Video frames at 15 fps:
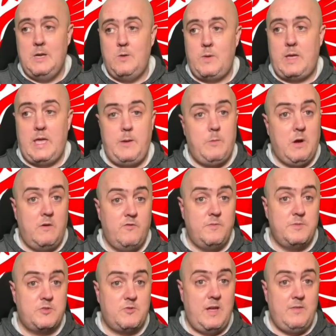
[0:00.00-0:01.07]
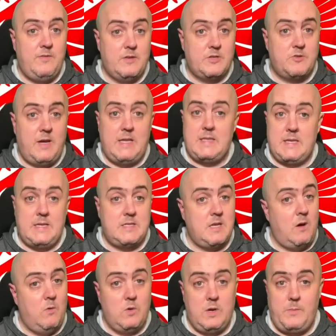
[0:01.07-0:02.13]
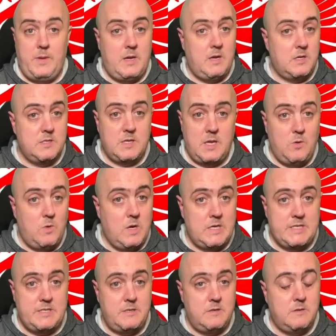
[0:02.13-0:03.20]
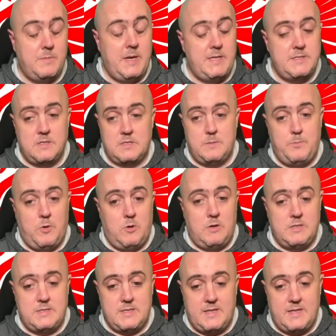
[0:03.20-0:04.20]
We keep going from strength to strength. It's only because of you guys and your amazing support.